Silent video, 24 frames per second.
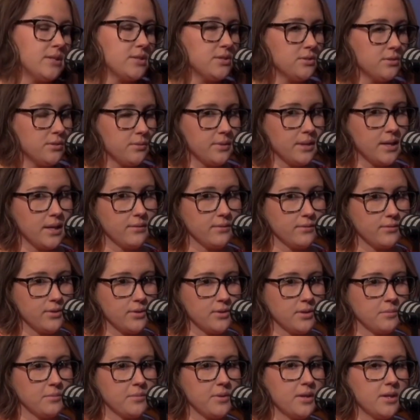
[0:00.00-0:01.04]
do. We have a phone
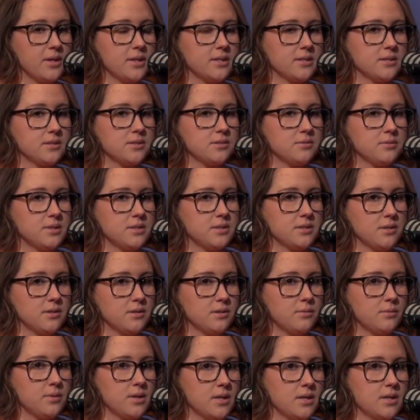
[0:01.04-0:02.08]
number. It's
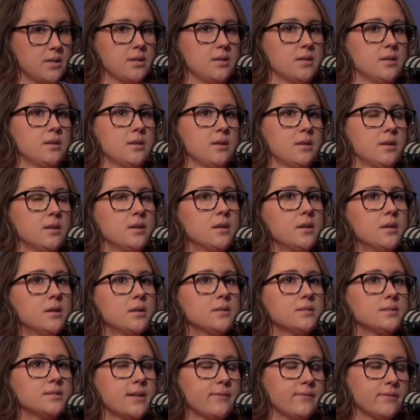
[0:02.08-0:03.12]
301 301-
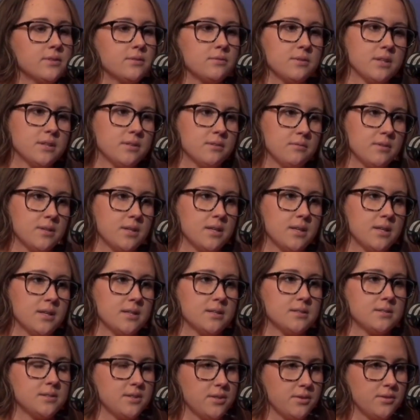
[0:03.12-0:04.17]

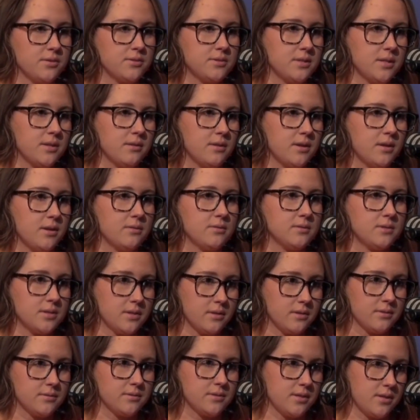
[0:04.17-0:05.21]

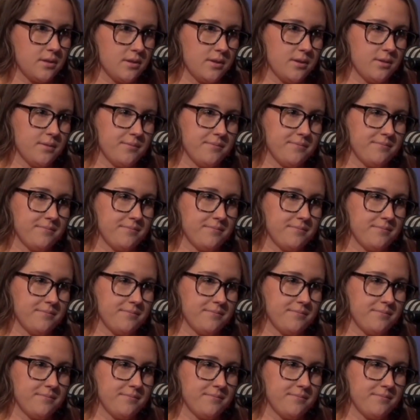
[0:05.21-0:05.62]
733-0000.